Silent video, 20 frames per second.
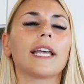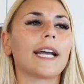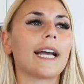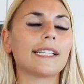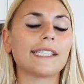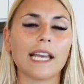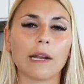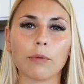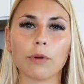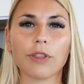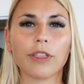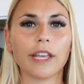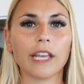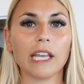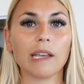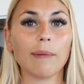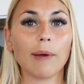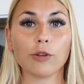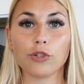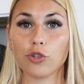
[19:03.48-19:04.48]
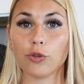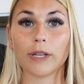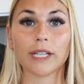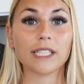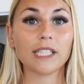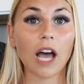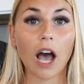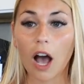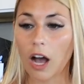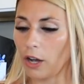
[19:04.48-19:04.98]
Like I said, we're thinking about doing
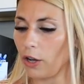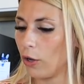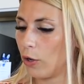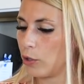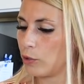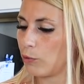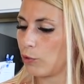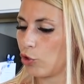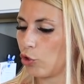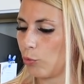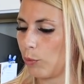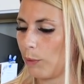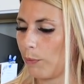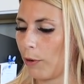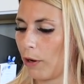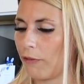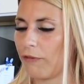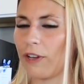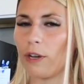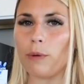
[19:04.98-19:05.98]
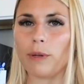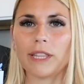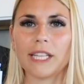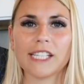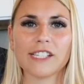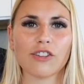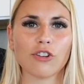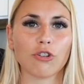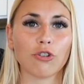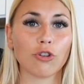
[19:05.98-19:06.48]
tacos, which would be perfect with
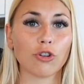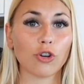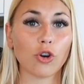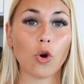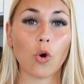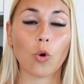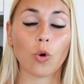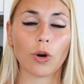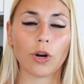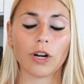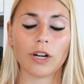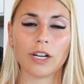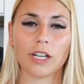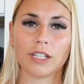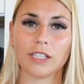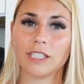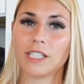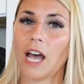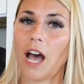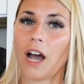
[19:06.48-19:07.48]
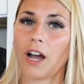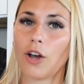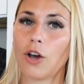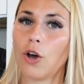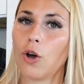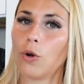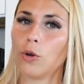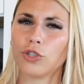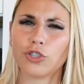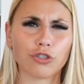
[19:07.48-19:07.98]
these little corn
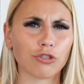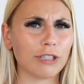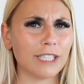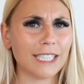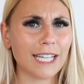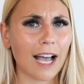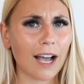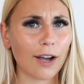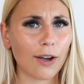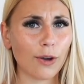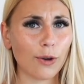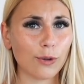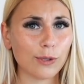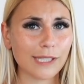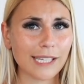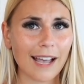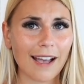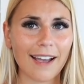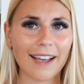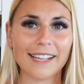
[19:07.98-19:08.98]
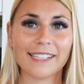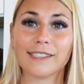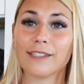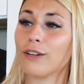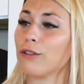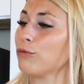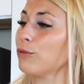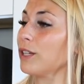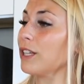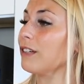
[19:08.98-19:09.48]
taco, street taco size.
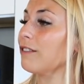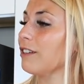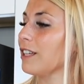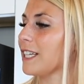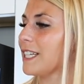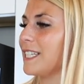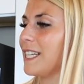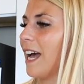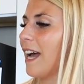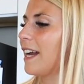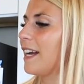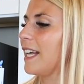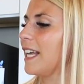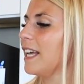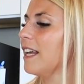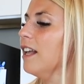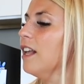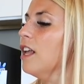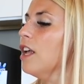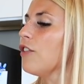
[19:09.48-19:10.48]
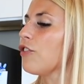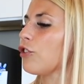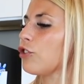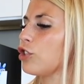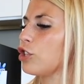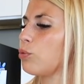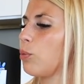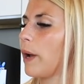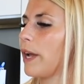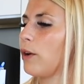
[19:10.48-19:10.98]
They're really, really tiny. They're
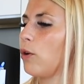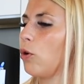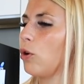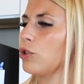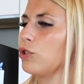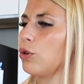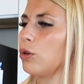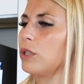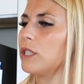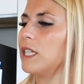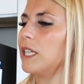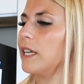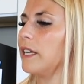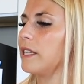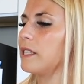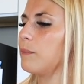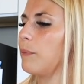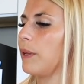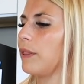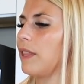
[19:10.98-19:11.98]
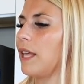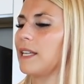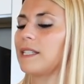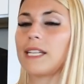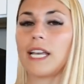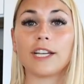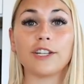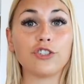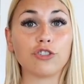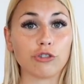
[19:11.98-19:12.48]
just white corn tortillas, but they
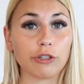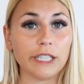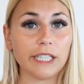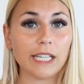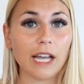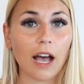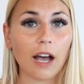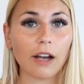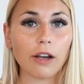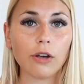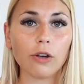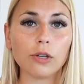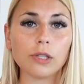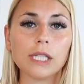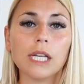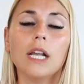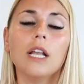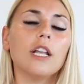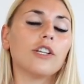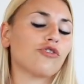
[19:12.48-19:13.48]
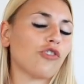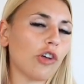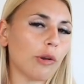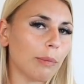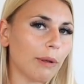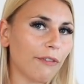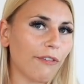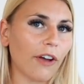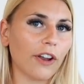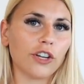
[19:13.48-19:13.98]
say street tacos. So
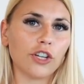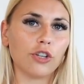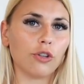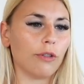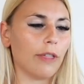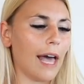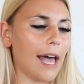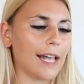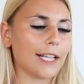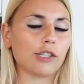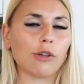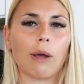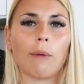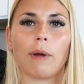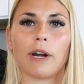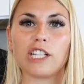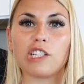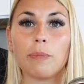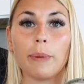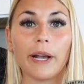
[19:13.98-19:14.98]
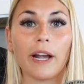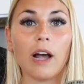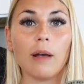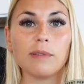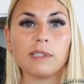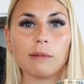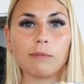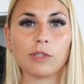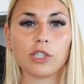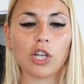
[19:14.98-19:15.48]
it'd be fun to do that. So I wanted to pick
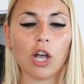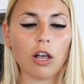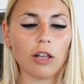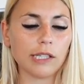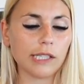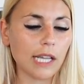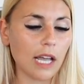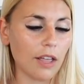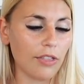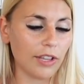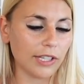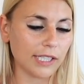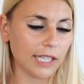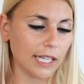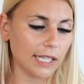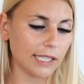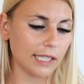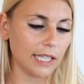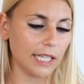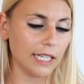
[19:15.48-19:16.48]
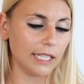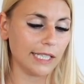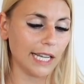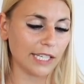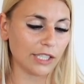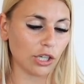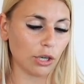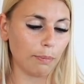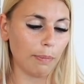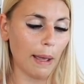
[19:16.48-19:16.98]
up some salsa. This is the
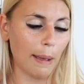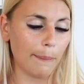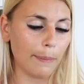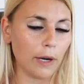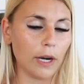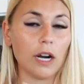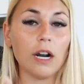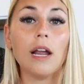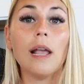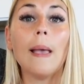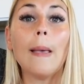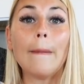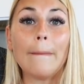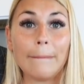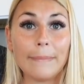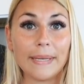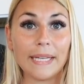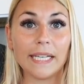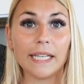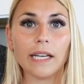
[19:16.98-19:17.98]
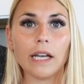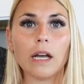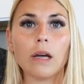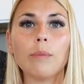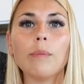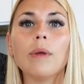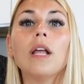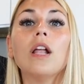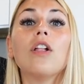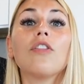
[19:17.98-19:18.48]
Desert Pepper
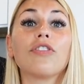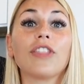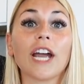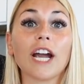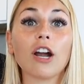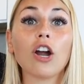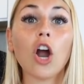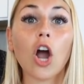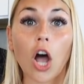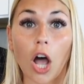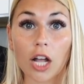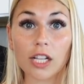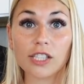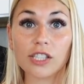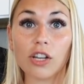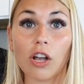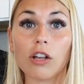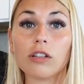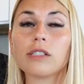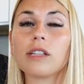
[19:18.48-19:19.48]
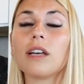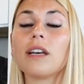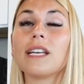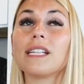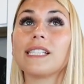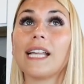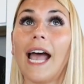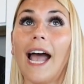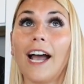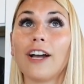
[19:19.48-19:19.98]
medium. Their hot salsa
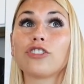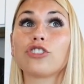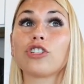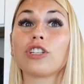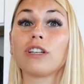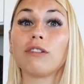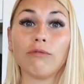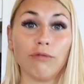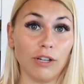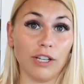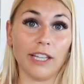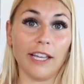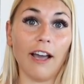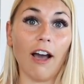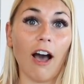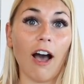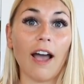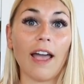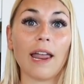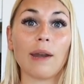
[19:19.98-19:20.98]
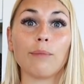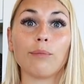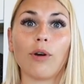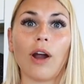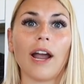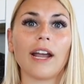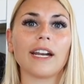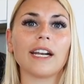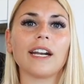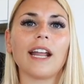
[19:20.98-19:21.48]
is actually really hot, and
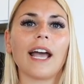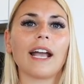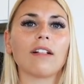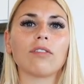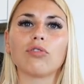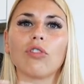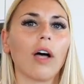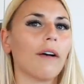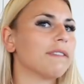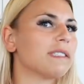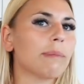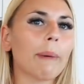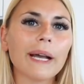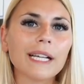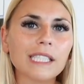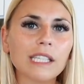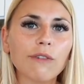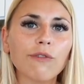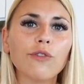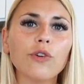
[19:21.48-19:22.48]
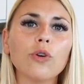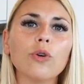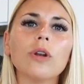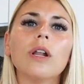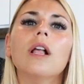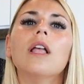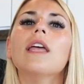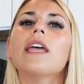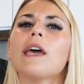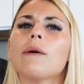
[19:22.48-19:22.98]
Brian and I love spicy
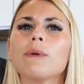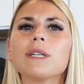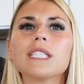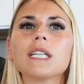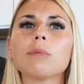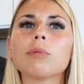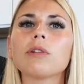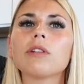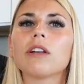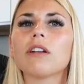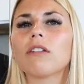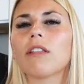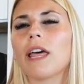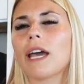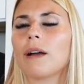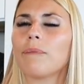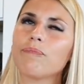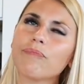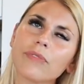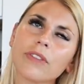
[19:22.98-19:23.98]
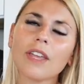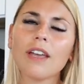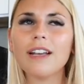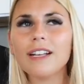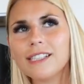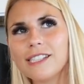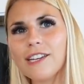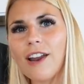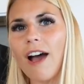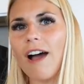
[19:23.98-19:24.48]
food, and we typically are like,
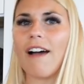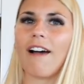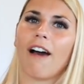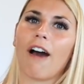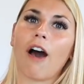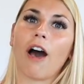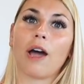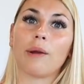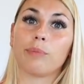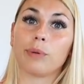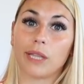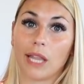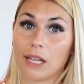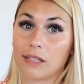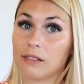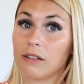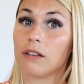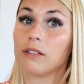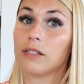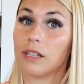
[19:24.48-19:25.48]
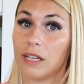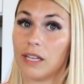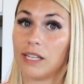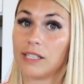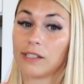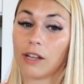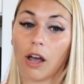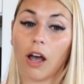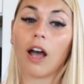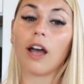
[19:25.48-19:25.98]
it's not hot, but that salsa
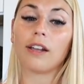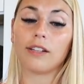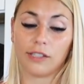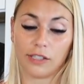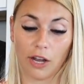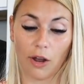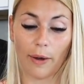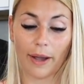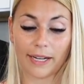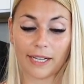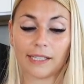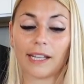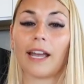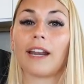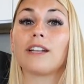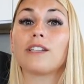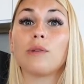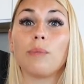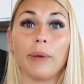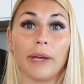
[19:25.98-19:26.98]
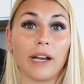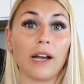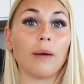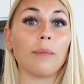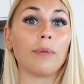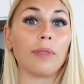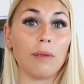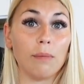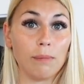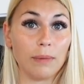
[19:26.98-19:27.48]
is hot, so I decided to pick
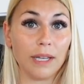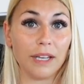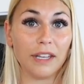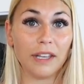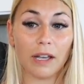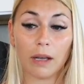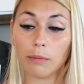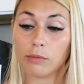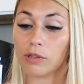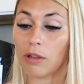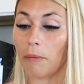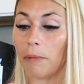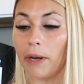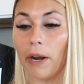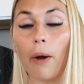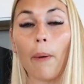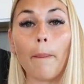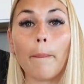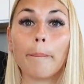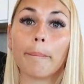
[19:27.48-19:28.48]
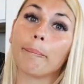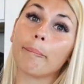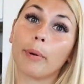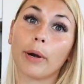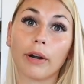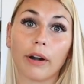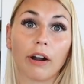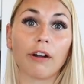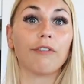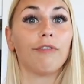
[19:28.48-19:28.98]
up the medium so that we don't
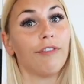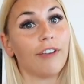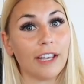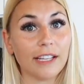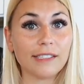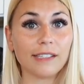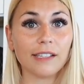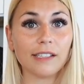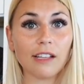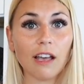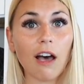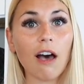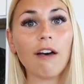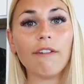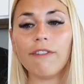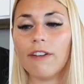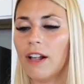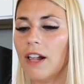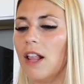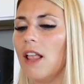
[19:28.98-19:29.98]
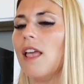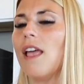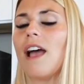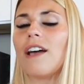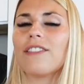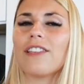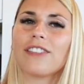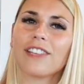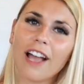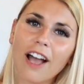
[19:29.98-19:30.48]
burn our faces off.
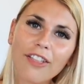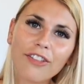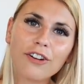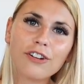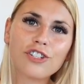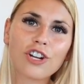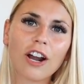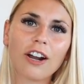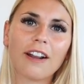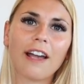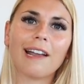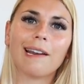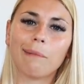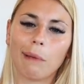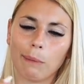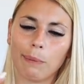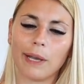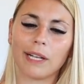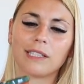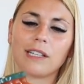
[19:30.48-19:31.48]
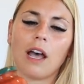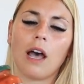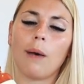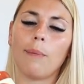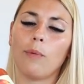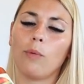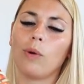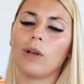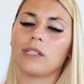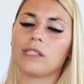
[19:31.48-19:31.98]
And then the other jarred item I picked
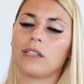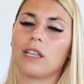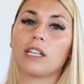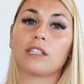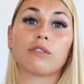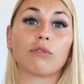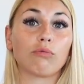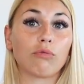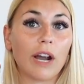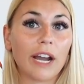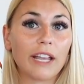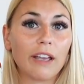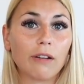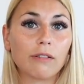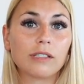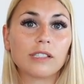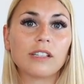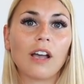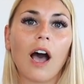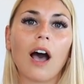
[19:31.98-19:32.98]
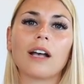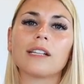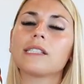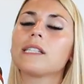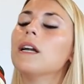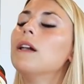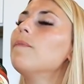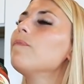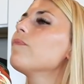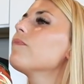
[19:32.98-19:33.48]
up was this Rao's
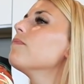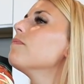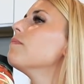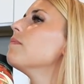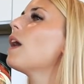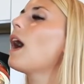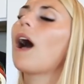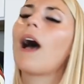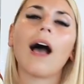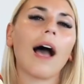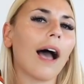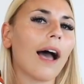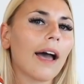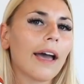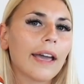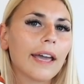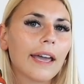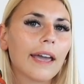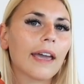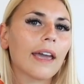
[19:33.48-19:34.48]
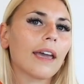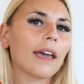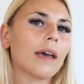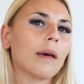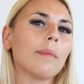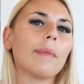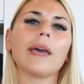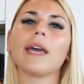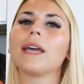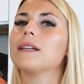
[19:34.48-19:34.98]
sauce. I
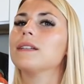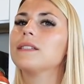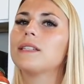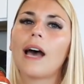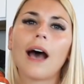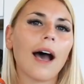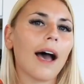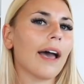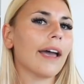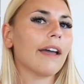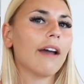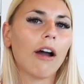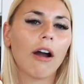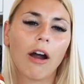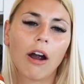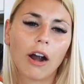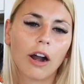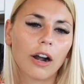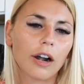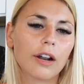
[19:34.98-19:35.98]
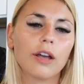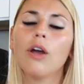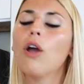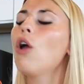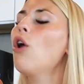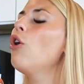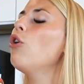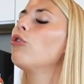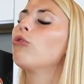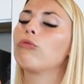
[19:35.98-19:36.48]
am a die-hard
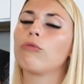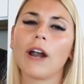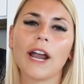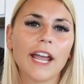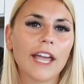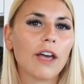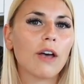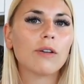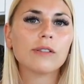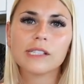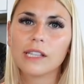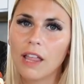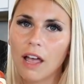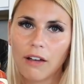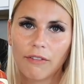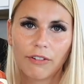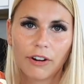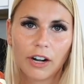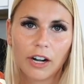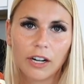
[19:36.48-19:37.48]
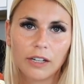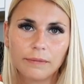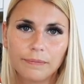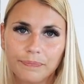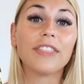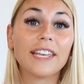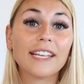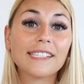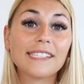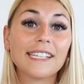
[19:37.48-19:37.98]
Rao's lover.
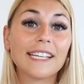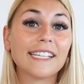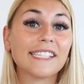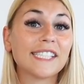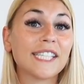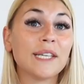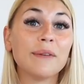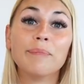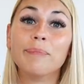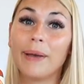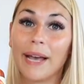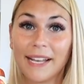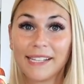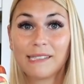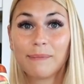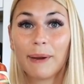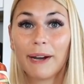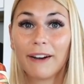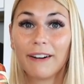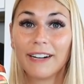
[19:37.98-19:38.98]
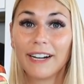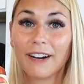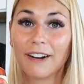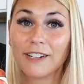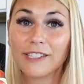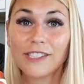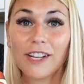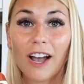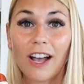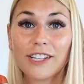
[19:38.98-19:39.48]
This is the best
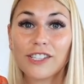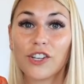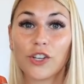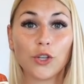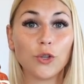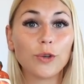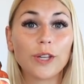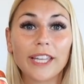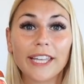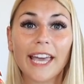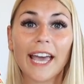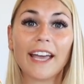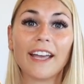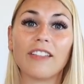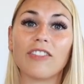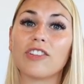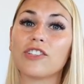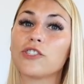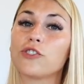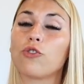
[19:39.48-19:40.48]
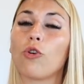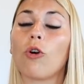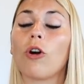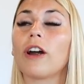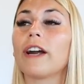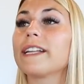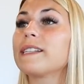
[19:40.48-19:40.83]
marinara sauce you can get in the store.